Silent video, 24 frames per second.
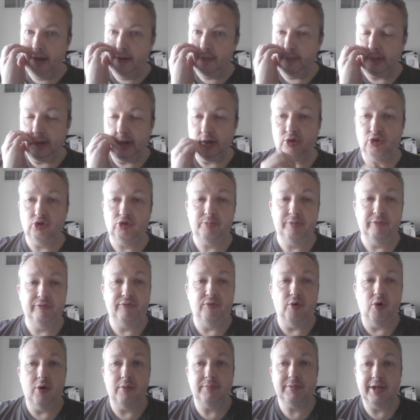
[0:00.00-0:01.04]
Beatles
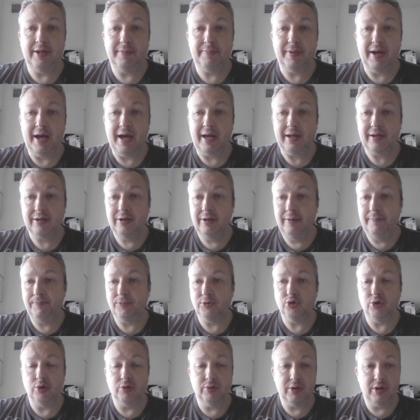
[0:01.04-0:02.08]
perform Get Back,
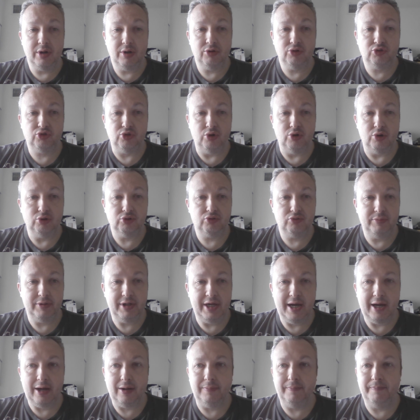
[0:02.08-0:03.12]
along with other songs from
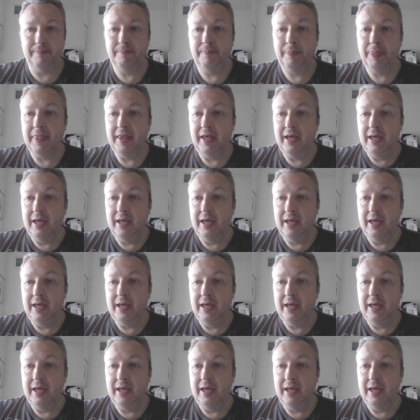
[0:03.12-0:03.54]
the album,